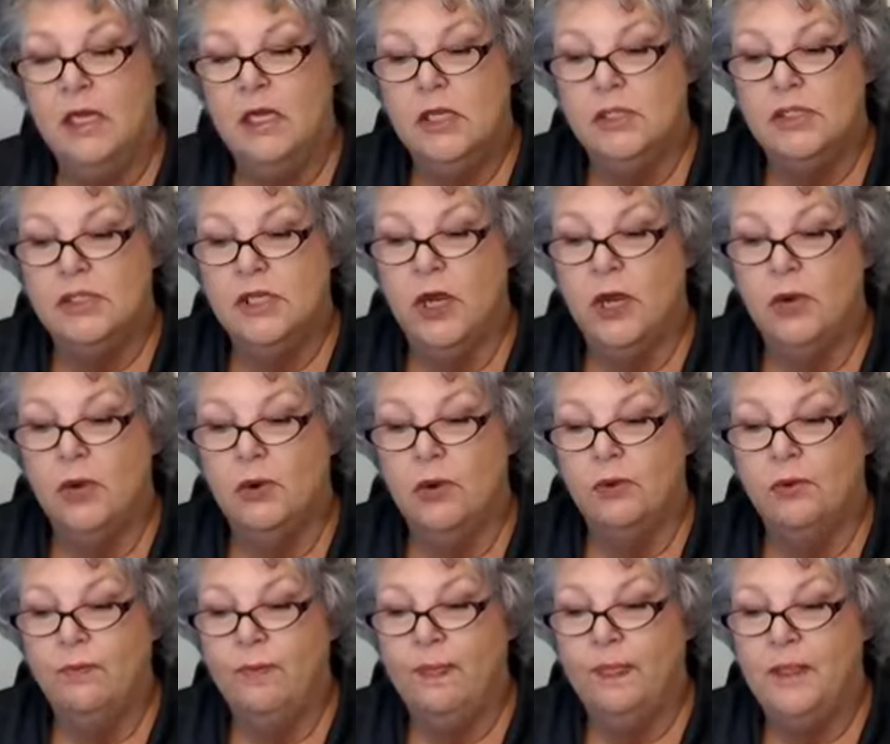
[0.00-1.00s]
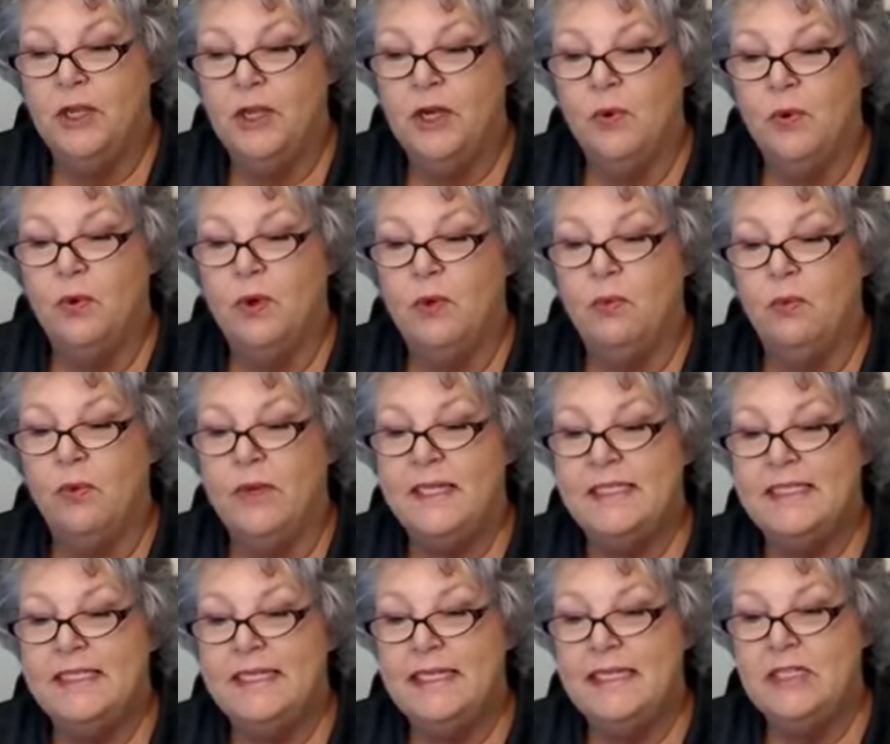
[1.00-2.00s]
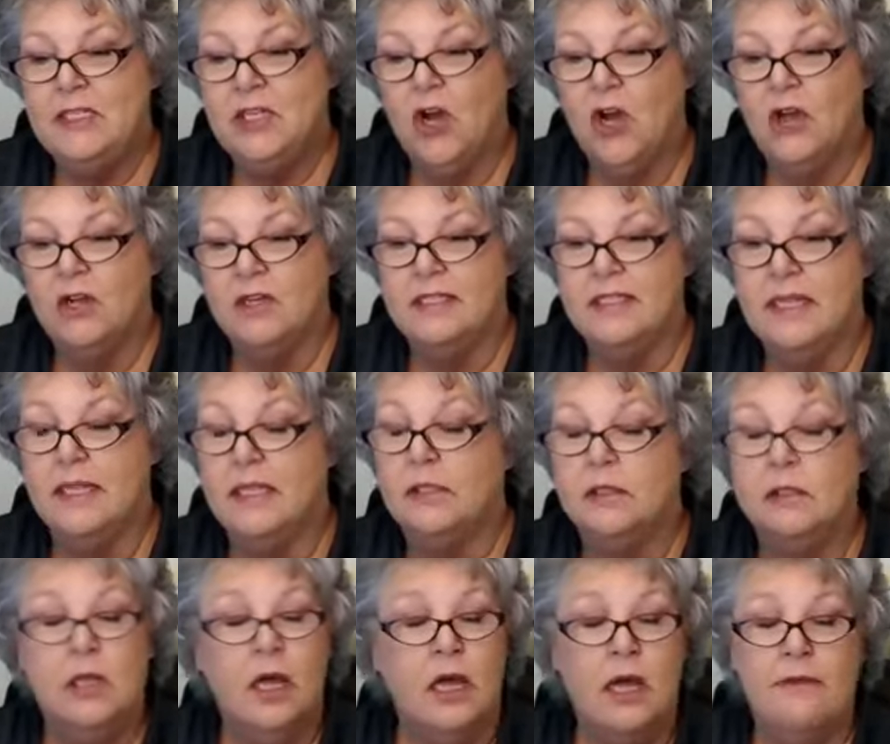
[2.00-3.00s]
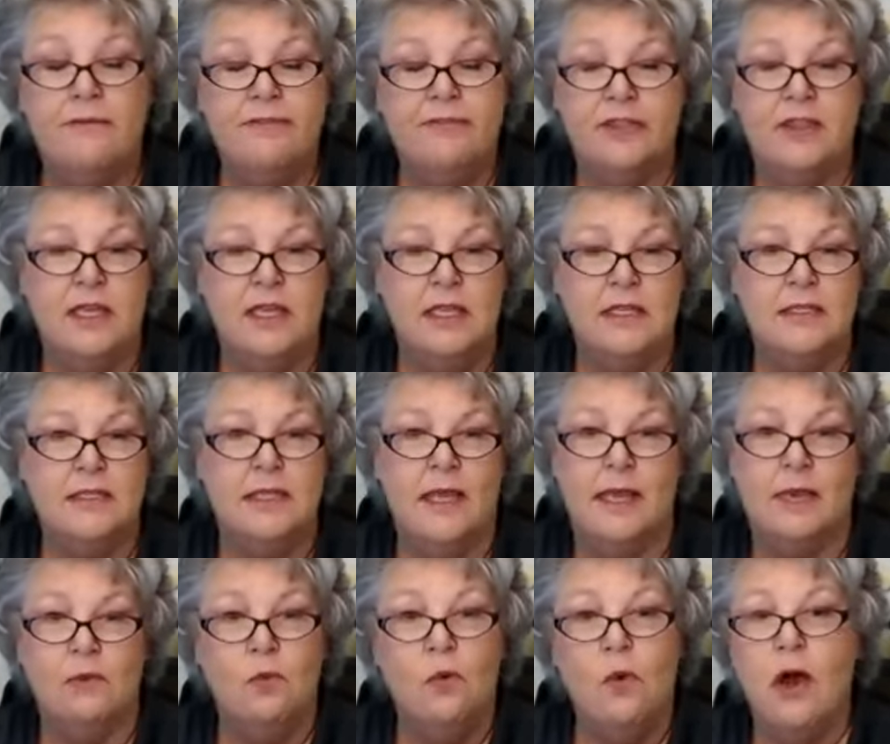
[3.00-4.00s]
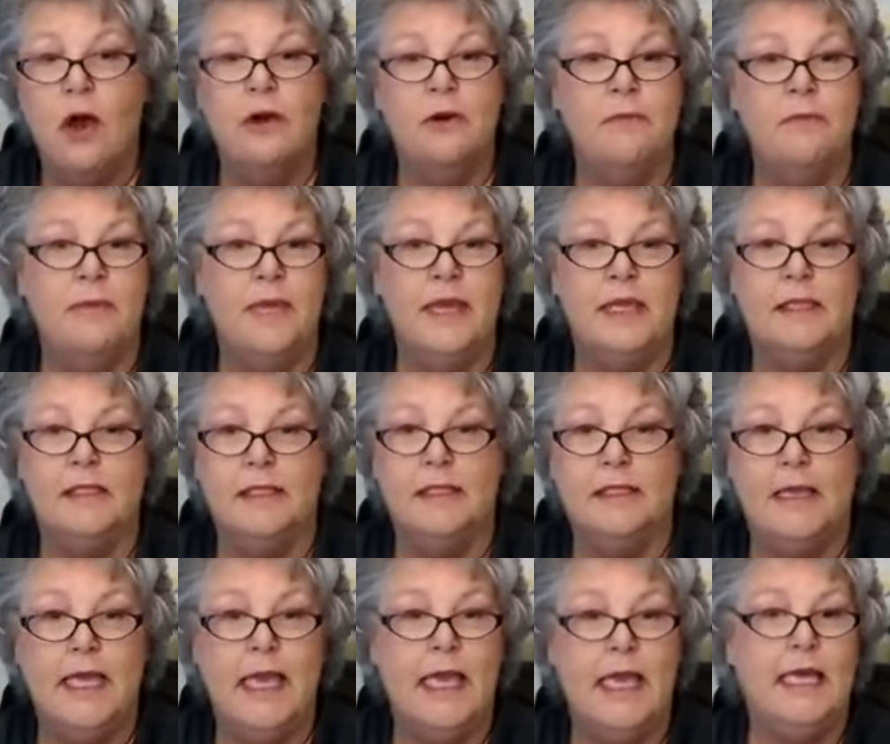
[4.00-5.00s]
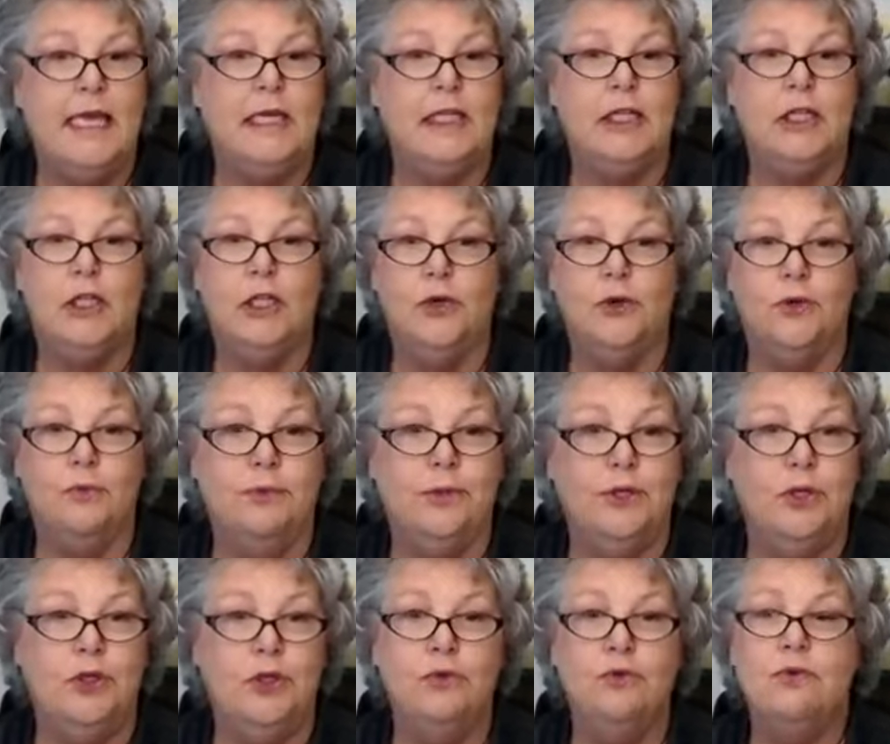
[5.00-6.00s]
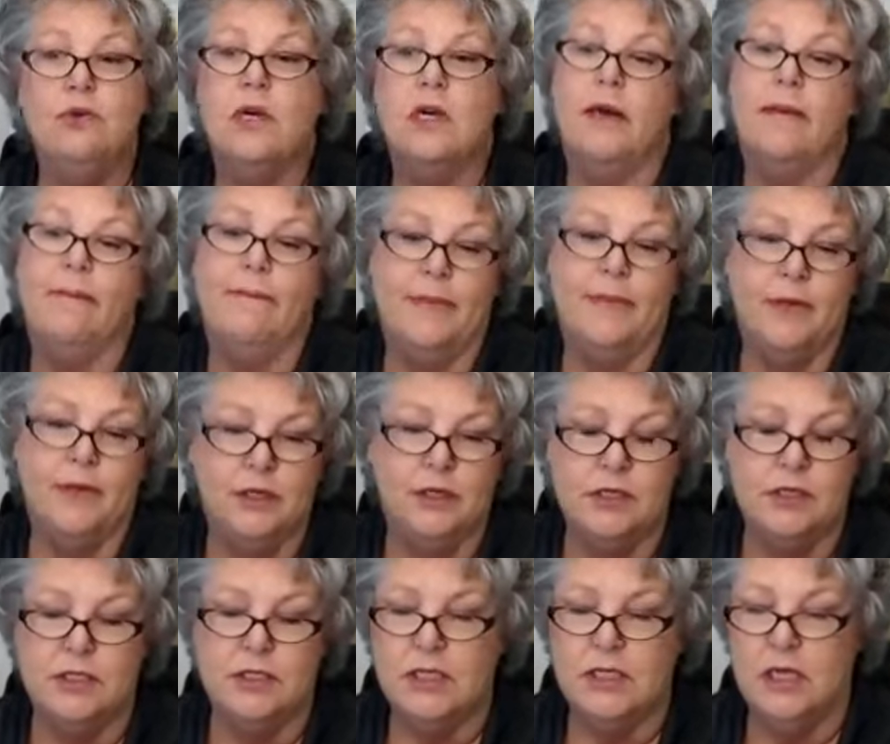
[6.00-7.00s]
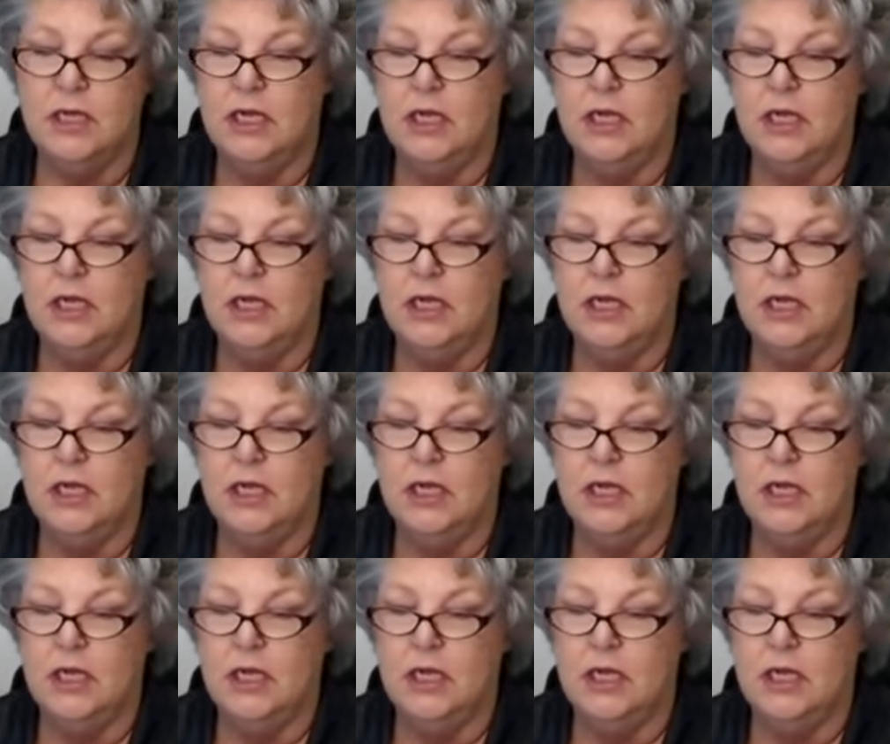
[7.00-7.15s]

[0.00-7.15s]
So, when we see dogs that love things like watermelon, cantaloupe, cucumbers,